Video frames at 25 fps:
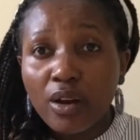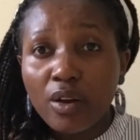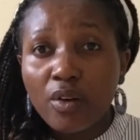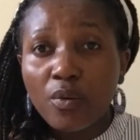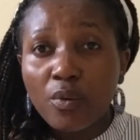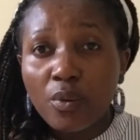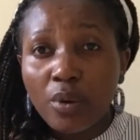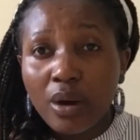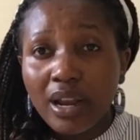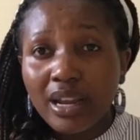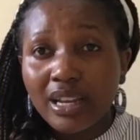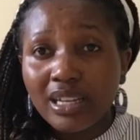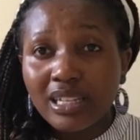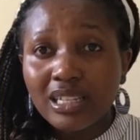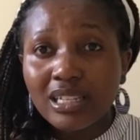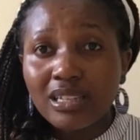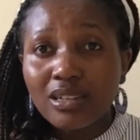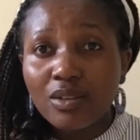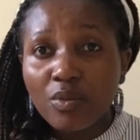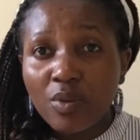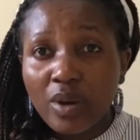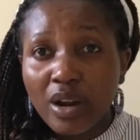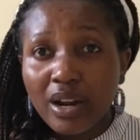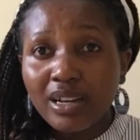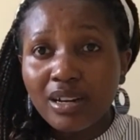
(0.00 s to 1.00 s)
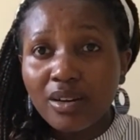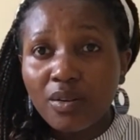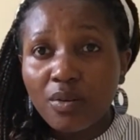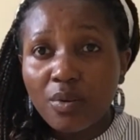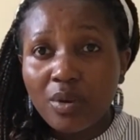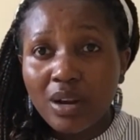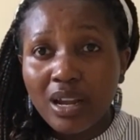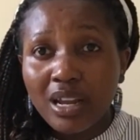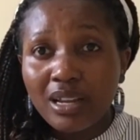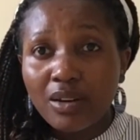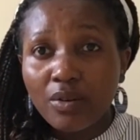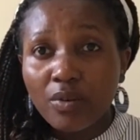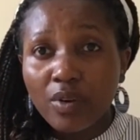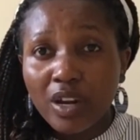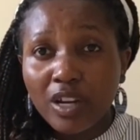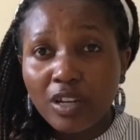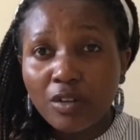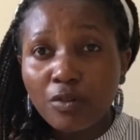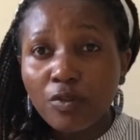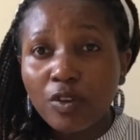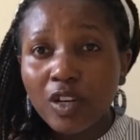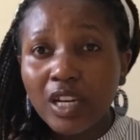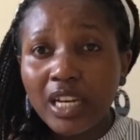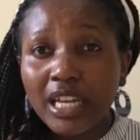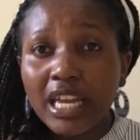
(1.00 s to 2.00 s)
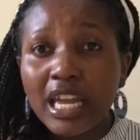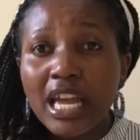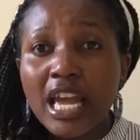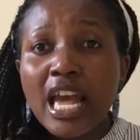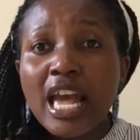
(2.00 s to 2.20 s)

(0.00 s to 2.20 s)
rightfully,